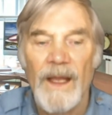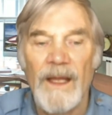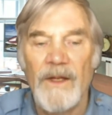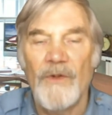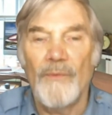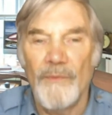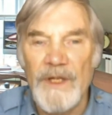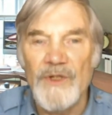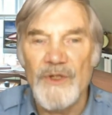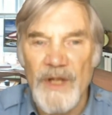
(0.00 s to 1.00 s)
And it's
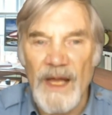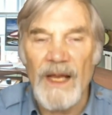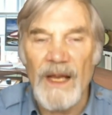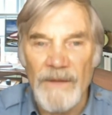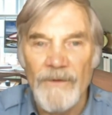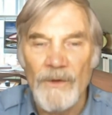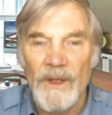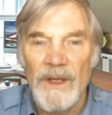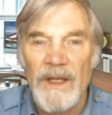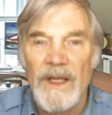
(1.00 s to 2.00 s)
reached that
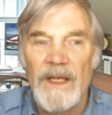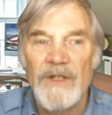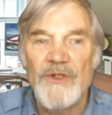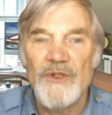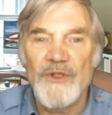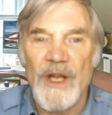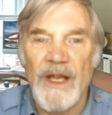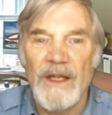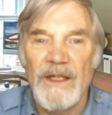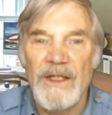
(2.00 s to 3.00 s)
level in
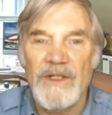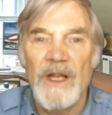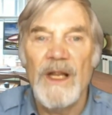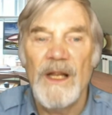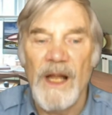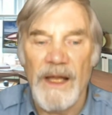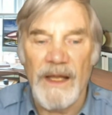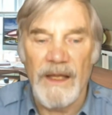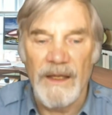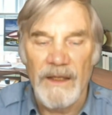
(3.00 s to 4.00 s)
societies
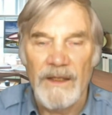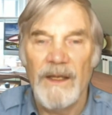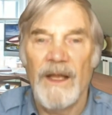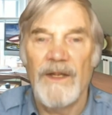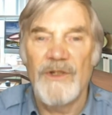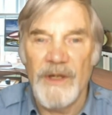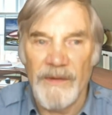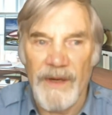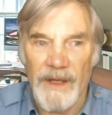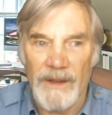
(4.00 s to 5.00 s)
like
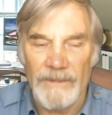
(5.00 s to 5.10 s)
Nigeria.